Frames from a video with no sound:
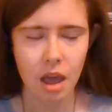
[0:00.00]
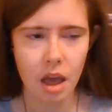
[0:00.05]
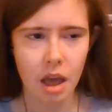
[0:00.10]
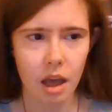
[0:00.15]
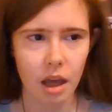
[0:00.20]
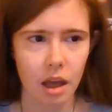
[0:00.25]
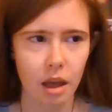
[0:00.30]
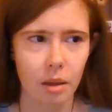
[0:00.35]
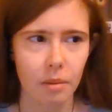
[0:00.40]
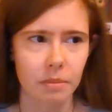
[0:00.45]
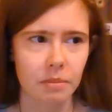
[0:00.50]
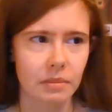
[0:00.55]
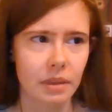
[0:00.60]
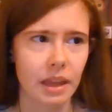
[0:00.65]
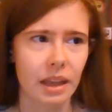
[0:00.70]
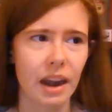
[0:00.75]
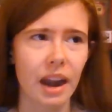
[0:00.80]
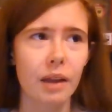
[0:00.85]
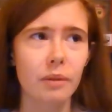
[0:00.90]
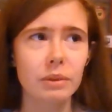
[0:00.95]

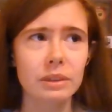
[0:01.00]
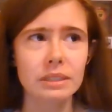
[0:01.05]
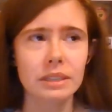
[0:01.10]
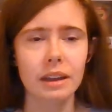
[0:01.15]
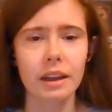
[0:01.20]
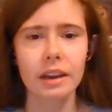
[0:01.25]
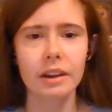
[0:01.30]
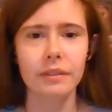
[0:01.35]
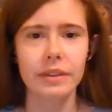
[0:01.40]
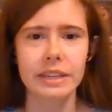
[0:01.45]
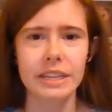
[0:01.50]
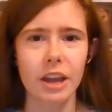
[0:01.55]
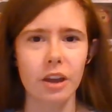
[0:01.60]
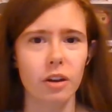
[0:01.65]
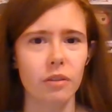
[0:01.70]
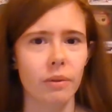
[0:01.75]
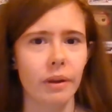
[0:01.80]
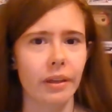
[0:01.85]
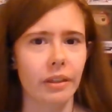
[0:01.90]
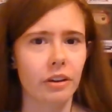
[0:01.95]
And I was kind of in doubt
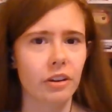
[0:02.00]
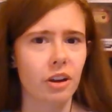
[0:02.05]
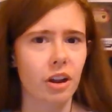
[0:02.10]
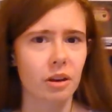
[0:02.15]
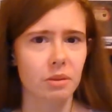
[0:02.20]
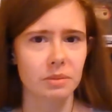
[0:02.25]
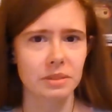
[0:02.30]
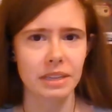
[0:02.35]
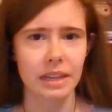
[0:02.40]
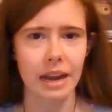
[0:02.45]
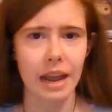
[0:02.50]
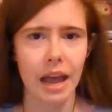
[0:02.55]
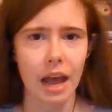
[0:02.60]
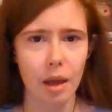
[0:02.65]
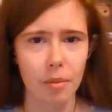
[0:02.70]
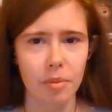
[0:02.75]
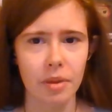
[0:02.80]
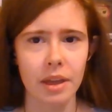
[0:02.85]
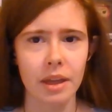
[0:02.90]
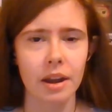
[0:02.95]
of whether or not it was going to
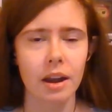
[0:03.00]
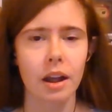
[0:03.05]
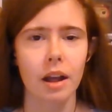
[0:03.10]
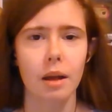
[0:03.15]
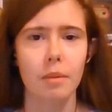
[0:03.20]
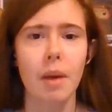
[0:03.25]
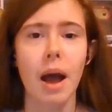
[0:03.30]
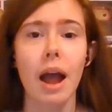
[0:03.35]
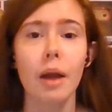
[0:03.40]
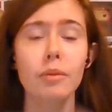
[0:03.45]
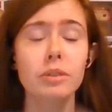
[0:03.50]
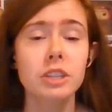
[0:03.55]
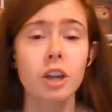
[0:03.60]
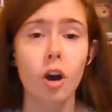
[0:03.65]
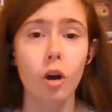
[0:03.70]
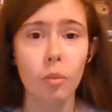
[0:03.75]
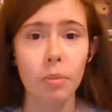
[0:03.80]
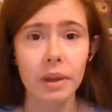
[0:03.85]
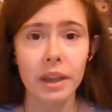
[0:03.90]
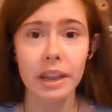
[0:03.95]
happen. I was
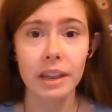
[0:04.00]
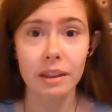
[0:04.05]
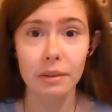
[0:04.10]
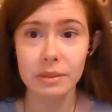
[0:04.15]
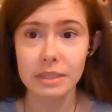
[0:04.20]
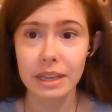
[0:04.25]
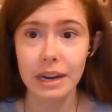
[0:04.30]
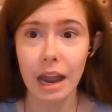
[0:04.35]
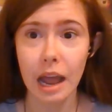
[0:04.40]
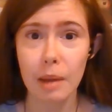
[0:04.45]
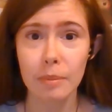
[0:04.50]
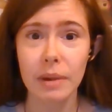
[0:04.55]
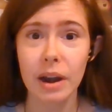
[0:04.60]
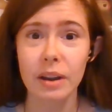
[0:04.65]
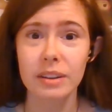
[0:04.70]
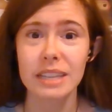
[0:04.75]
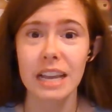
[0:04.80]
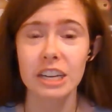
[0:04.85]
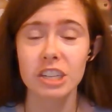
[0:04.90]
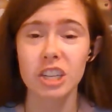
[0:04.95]
hoping it was going to happen. I
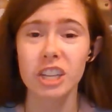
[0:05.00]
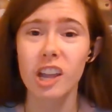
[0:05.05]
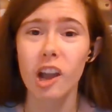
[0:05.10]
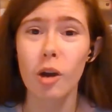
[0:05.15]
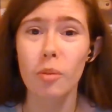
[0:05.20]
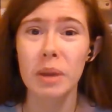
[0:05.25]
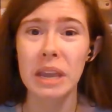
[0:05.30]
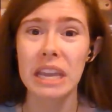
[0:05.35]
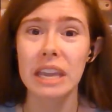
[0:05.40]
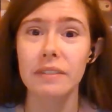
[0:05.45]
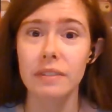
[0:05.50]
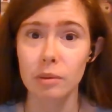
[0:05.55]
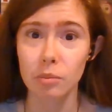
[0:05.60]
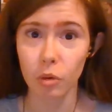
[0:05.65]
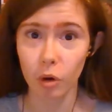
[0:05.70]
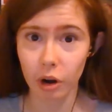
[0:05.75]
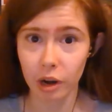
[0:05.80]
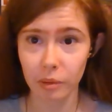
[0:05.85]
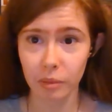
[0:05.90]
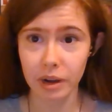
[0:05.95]
was actually hoping even
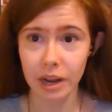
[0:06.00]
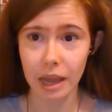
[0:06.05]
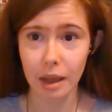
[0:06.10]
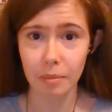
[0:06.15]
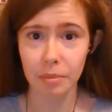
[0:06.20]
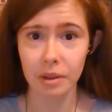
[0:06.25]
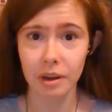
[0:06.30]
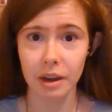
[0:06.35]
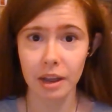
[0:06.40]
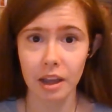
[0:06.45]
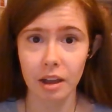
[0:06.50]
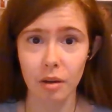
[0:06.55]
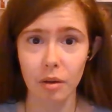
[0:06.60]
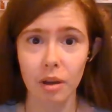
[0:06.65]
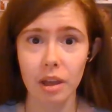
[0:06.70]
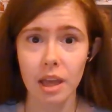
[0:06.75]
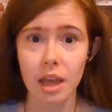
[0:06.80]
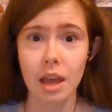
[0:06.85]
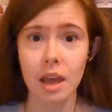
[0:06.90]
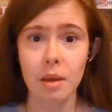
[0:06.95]
more it would happen
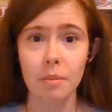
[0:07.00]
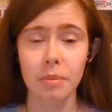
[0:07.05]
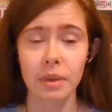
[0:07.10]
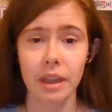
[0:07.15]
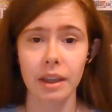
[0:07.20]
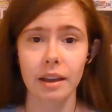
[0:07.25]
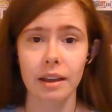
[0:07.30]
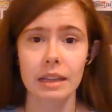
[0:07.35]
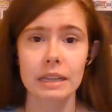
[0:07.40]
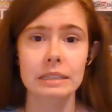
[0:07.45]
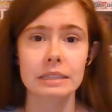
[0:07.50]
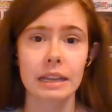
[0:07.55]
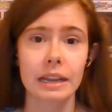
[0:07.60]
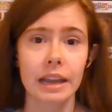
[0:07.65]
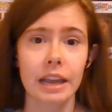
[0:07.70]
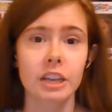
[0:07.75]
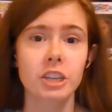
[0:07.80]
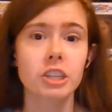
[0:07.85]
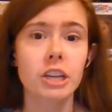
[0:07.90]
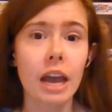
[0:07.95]
now because,
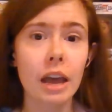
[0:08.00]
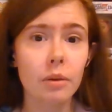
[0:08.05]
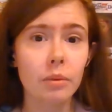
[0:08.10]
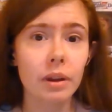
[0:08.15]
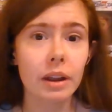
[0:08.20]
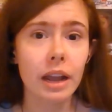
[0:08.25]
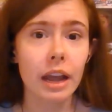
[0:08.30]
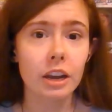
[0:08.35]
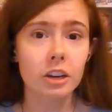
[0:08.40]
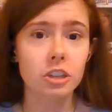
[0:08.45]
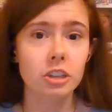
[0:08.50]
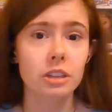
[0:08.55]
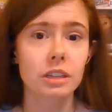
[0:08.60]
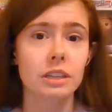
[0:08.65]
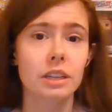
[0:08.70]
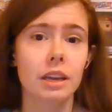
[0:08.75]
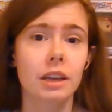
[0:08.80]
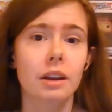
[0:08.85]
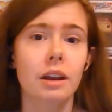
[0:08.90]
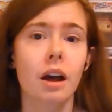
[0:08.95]
again, Chadwick actually
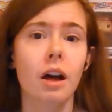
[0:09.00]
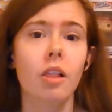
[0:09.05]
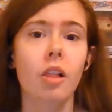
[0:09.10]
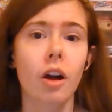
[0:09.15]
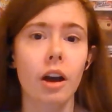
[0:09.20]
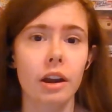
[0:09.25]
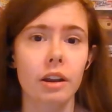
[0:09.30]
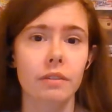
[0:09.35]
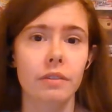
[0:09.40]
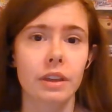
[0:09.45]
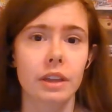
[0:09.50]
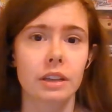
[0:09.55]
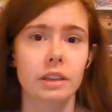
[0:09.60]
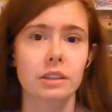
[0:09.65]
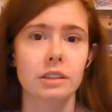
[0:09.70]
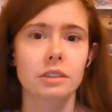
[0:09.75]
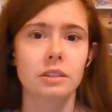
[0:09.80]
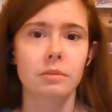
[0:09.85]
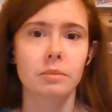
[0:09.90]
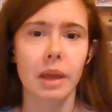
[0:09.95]
did a lot of
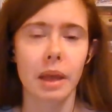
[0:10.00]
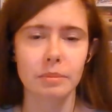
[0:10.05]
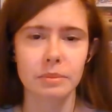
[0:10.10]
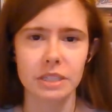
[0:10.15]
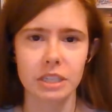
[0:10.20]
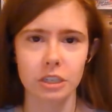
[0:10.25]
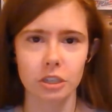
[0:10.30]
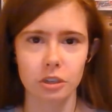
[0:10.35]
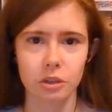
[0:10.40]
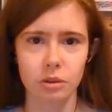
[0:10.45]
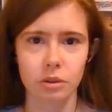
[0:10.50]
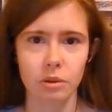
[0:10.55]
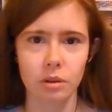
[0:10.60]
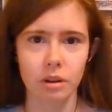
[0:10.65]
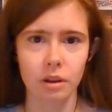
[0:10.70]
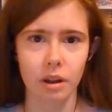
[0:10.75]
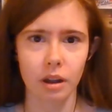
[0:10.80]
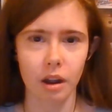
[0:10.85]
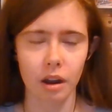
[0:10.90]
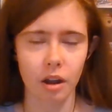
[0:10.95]
his MCU
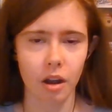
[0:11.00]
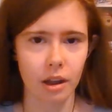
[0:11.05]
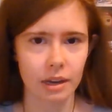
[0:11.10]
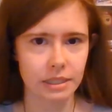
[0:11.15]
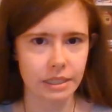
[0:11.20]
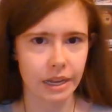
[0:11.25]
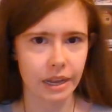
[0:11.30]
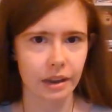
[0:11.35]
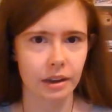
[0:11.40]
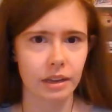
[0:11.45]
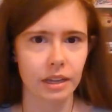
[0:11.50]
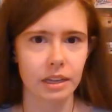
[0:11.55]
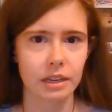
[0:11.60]
content.